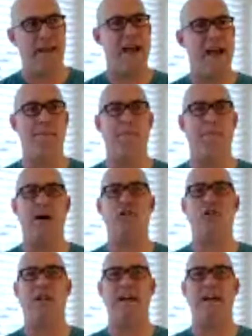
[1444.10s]
they had
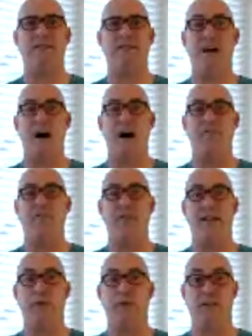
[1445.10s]
much less
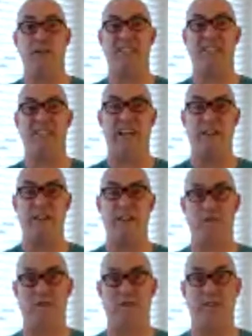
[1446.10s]
conflict with
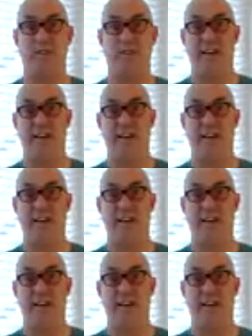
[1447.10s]
schedules,